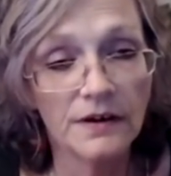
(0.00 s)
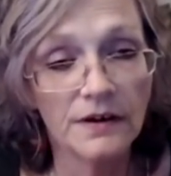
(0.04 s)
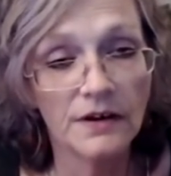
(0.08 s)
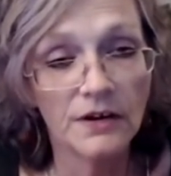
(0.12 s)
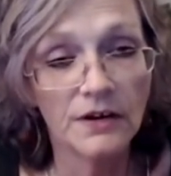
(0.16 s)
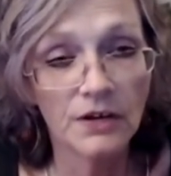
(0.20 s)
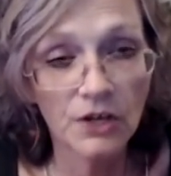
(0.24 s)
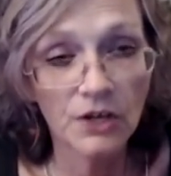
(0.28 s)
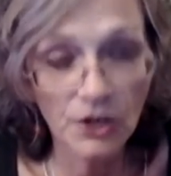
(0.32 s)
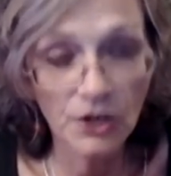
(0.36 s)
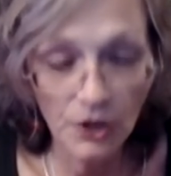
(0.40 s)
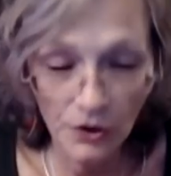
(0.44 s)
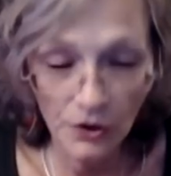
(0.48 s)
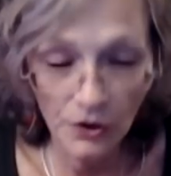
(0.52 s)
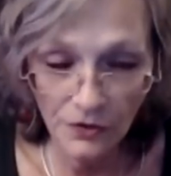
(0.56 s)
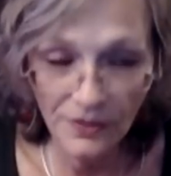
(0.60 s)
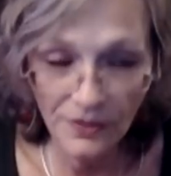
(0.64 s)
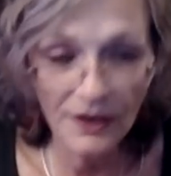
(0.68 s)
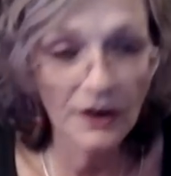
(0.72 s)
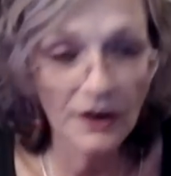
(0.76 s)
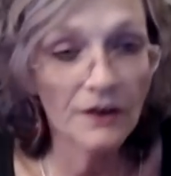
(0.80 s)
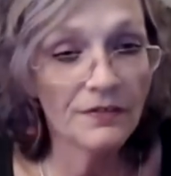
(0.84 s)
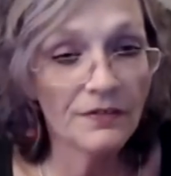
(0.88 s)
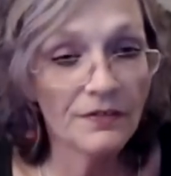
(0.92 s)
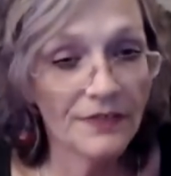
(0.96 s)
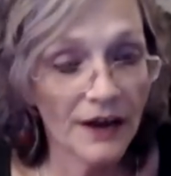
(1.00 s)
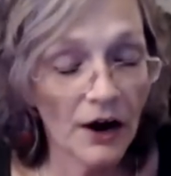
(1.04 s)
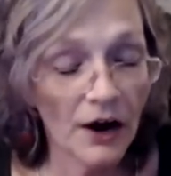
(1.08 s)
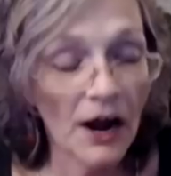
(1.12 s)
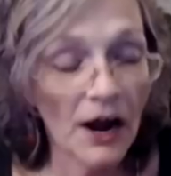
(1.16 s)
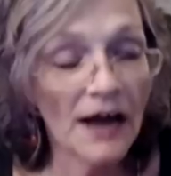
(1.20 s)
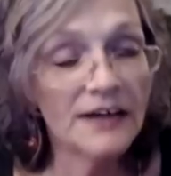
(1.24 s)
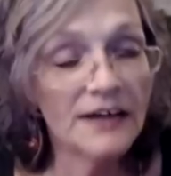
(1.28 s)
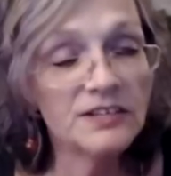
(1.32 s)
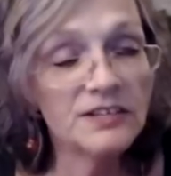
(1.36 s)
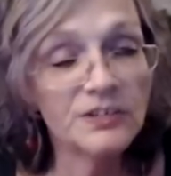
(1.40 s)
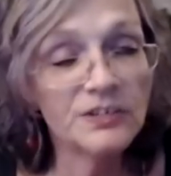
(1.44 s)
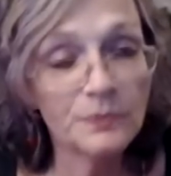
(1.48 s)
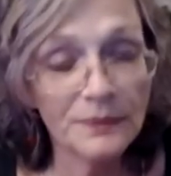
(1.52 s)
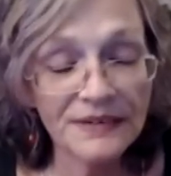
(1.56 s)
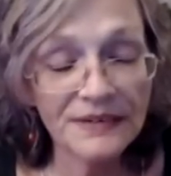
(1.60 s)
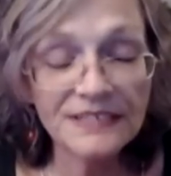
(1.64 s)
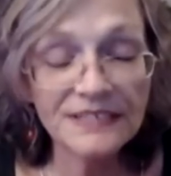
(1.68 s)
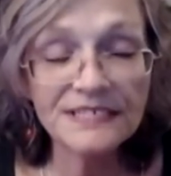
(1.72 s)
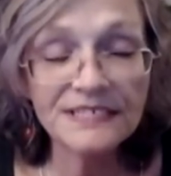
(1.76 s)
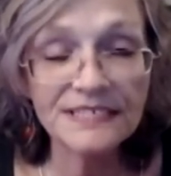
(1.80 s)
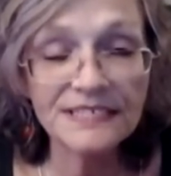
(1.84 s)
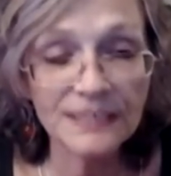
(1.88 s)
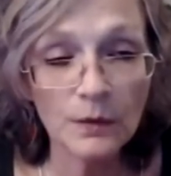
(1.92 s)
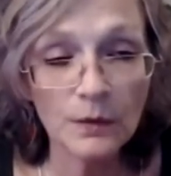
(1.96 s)
you know, there, there had to be
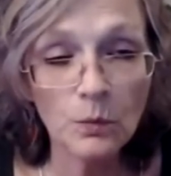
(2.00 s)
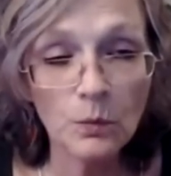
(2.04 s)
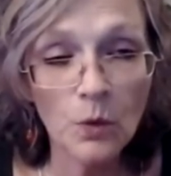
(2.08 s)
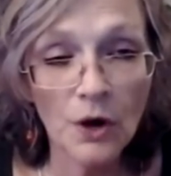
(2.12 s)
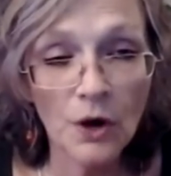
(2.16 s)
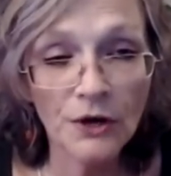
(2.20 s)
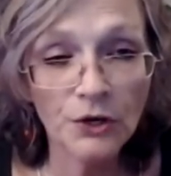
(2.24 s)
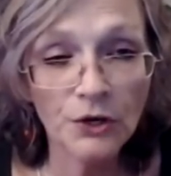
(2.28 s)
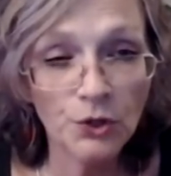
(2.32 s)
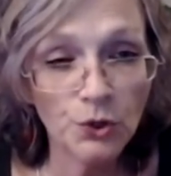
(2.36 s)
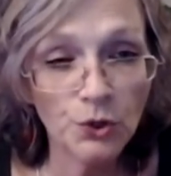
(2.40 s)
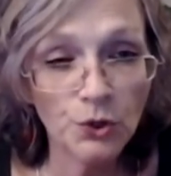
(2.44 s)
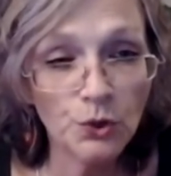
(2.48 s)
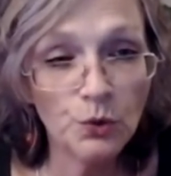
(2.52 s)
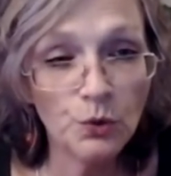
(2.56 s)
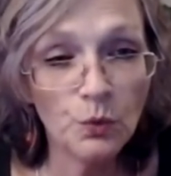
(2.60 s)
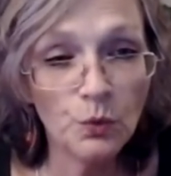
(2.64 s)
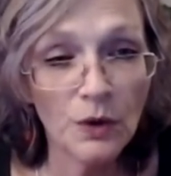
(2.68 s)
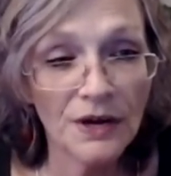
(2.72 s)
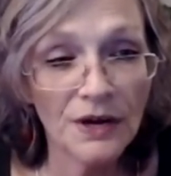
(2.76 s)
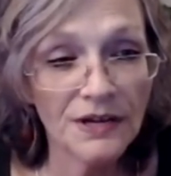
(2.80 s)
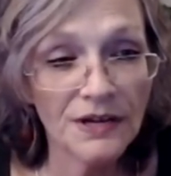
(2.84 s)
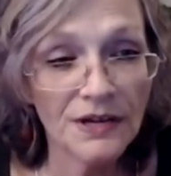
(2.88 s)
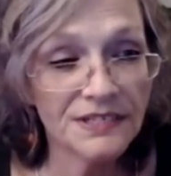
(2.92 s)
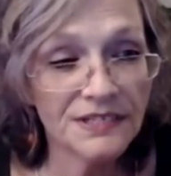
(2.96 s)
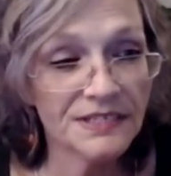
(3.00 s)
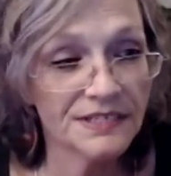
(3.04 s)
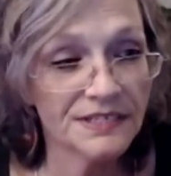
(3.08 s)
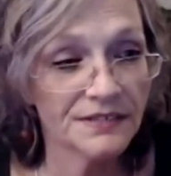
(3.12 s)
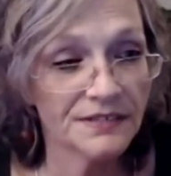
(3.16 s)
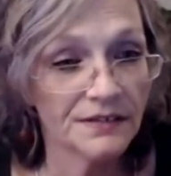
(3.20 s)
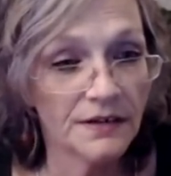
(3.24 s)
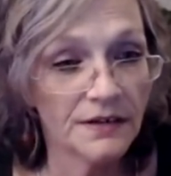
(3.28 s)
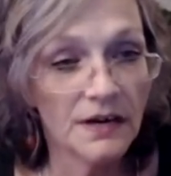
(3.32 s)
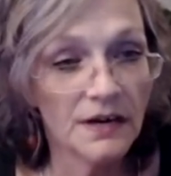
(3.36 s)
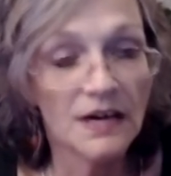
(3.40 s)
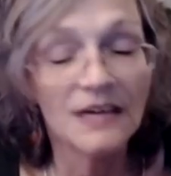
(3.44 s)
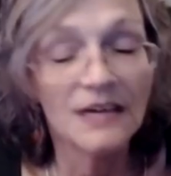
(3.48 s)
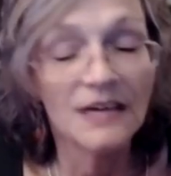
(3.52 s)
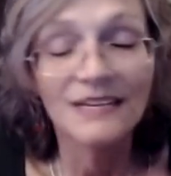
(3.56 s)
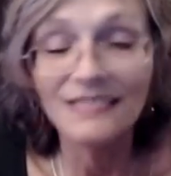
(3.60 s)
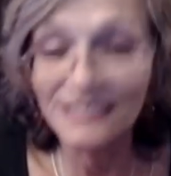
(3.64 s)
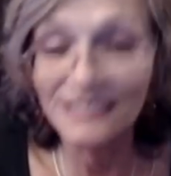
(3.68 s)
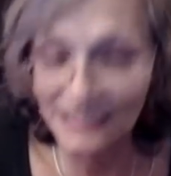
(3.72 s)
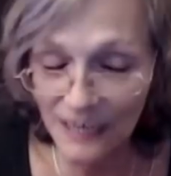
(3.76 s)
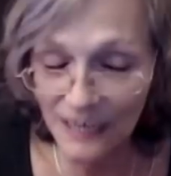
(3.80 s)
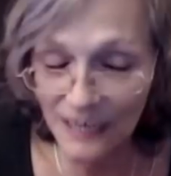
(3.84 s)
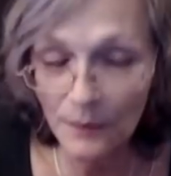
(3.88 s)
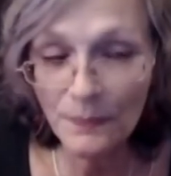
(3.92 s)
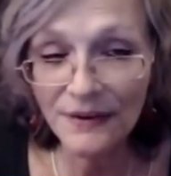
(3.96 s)
someone who was
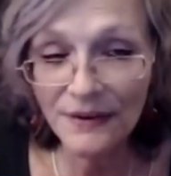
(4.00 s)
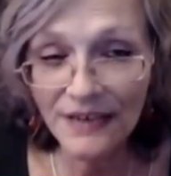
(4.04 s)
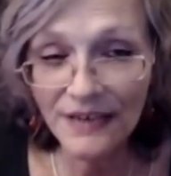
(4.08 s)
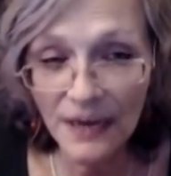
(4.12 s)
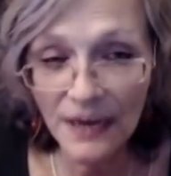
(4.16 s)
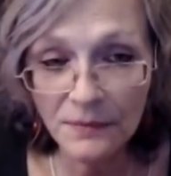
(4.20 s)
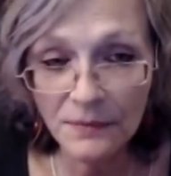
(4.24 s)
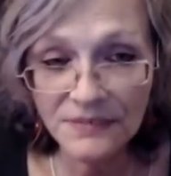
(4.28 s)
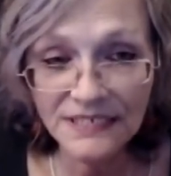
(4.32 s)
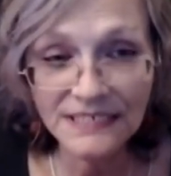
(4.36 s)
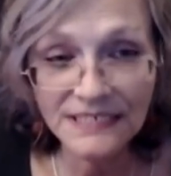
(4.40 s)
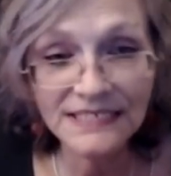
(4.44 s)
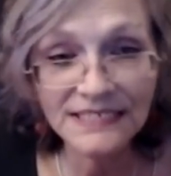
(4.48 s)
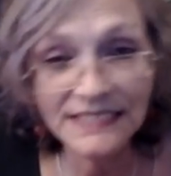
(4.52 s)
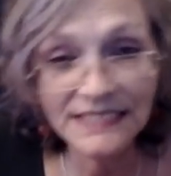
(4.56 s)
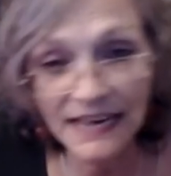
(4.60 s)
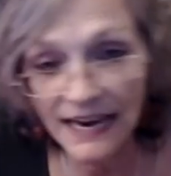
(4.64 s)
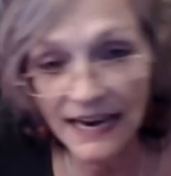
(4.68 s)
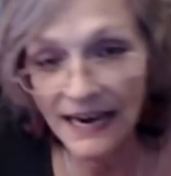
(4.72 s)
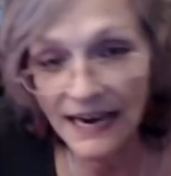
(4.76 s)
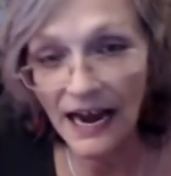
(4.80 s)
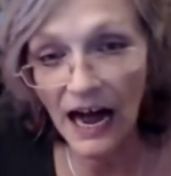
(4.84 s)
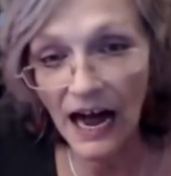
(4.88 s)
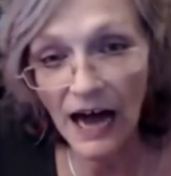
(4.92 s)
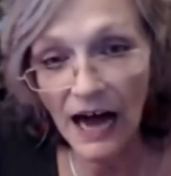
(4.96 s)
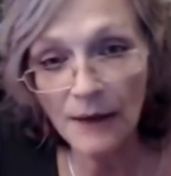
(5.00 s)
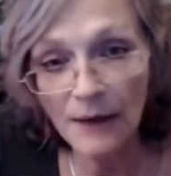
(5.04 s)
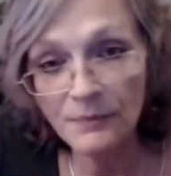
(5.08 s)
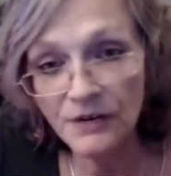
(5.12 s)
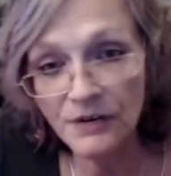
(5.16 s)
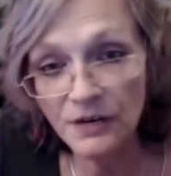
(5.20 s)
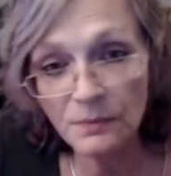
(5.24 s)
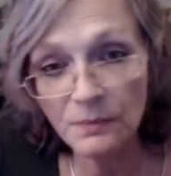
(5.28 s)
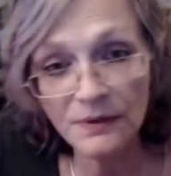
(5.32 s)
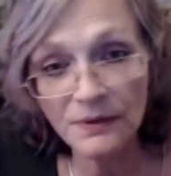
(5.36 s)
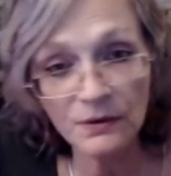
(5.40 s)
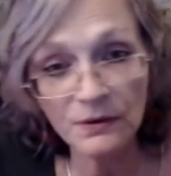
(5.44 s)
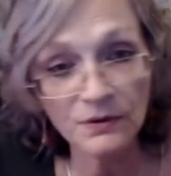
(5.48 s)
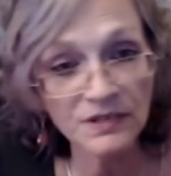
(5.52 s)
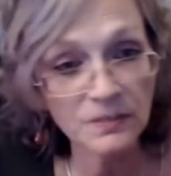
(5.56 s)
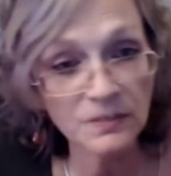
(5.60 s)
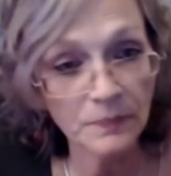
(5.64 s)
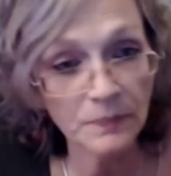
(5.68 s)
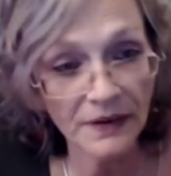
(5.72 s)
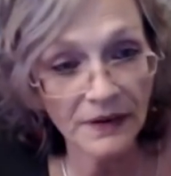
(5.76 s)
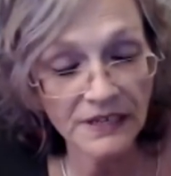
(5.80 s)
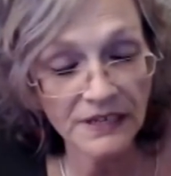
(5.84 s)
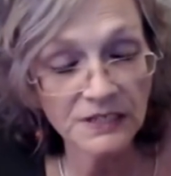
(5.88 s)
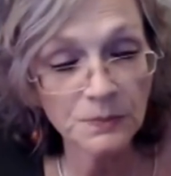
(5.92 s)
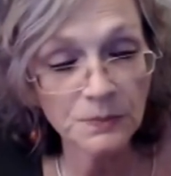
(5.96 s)
stepping up to say, I'm going to be
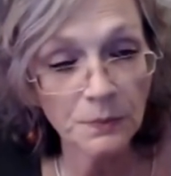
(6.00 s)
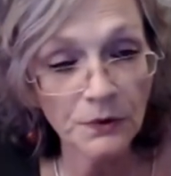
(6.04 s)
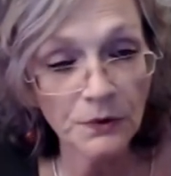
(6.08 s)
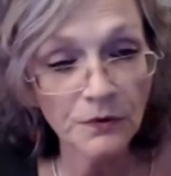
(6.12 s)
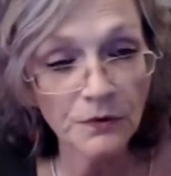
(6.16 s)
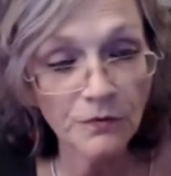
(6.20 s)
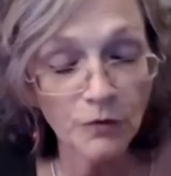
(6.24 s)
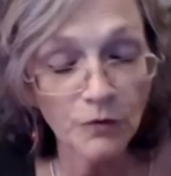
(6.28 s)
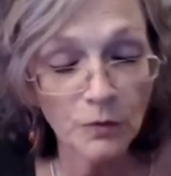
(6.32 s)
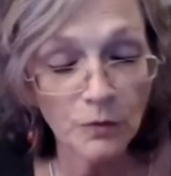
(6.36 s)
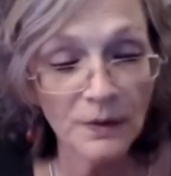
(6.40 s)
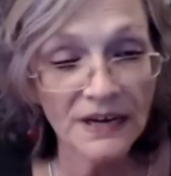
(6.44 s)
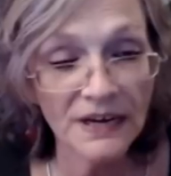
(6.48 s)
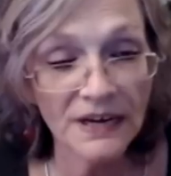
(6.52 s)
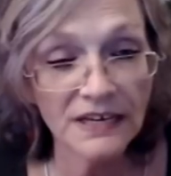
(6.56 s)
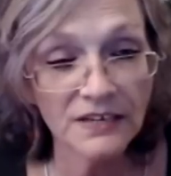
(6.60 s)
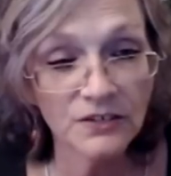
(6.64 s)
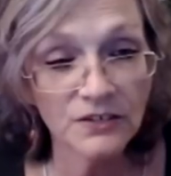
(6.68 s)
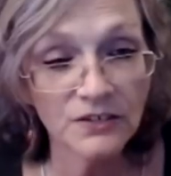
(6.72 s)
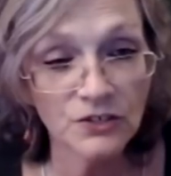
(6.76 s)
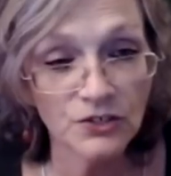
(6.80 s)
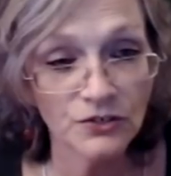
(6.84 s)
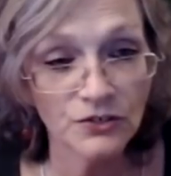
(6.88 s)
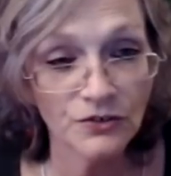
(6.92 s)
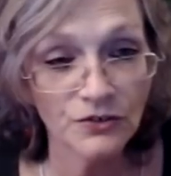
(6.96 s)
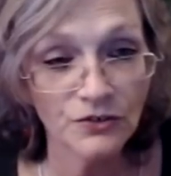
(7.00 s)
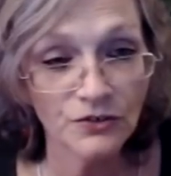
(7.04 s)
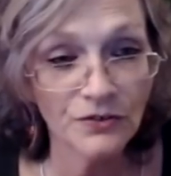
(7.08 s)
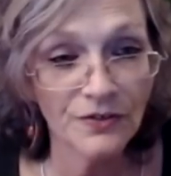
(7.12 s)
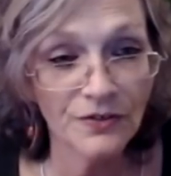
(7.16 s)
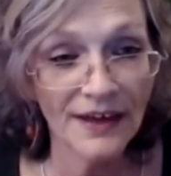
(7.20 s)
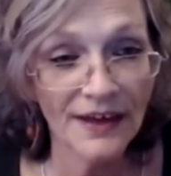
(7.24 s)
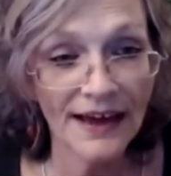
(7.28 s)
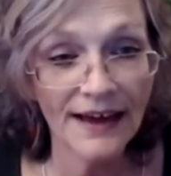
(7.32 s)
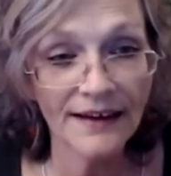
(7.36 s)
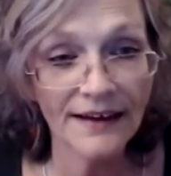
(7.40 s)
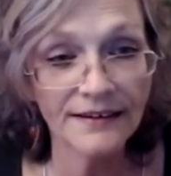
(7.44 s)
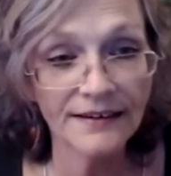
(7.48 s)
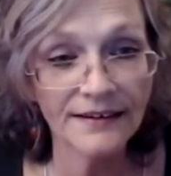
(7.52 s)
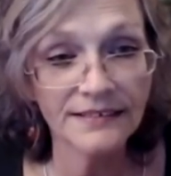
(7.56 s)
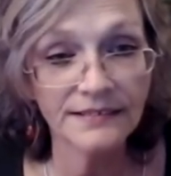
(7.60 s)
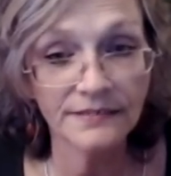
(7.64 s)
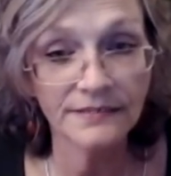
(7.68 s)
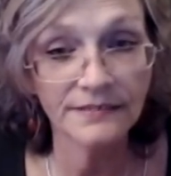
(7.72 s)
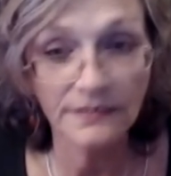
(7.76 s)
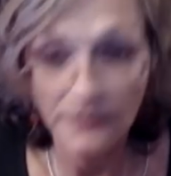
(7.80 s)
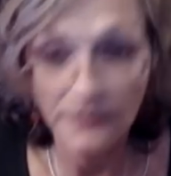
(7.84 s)
responsible for making sure that